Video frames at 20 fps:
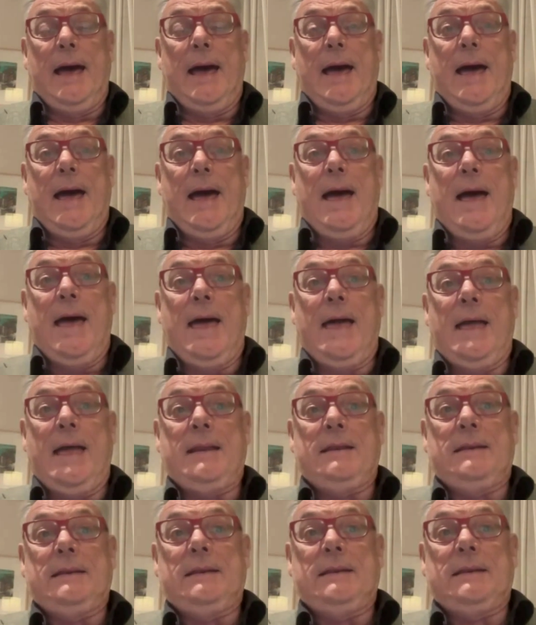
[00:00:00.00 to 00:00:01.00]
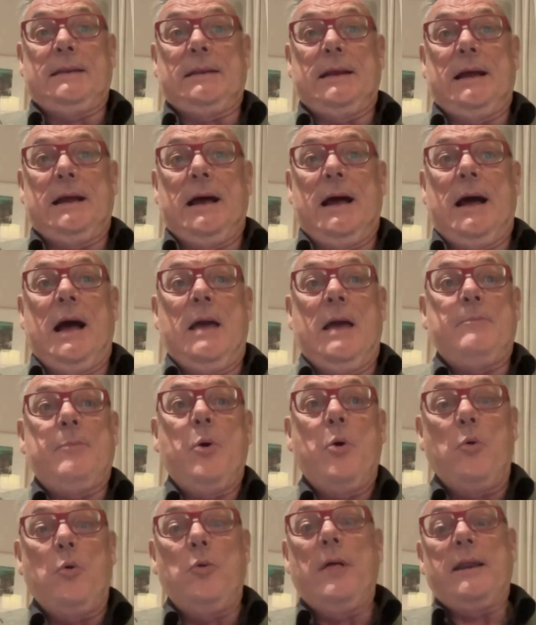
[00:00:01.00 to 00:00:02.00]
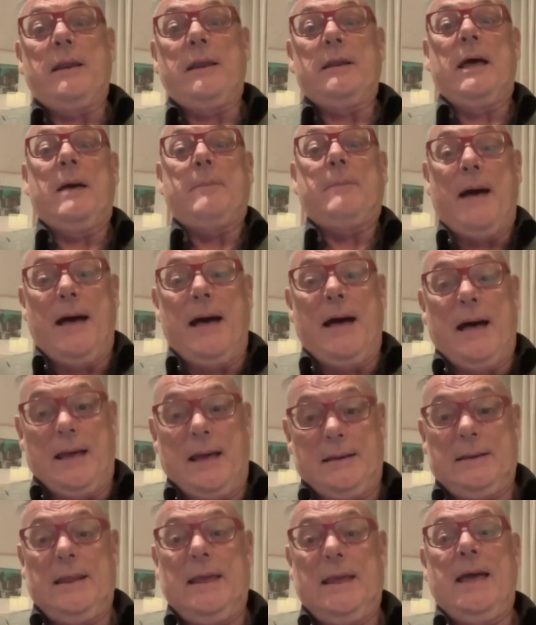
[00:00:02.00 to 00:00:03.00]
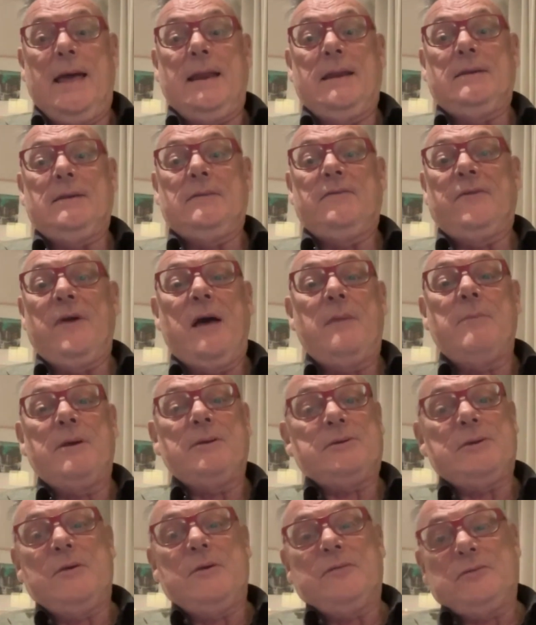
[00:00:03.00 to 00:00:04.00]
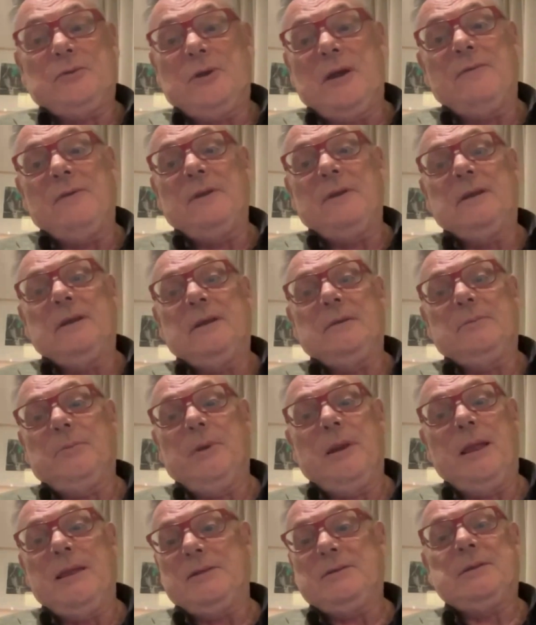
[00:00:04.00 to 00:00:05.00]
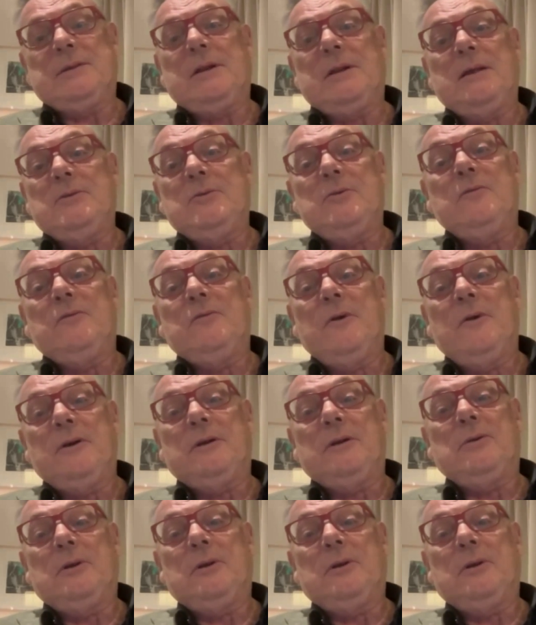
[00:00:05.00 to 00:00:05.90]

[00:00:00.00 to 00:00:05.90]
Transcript: And I pulled that apart and found myself traveling in a place that I knew very little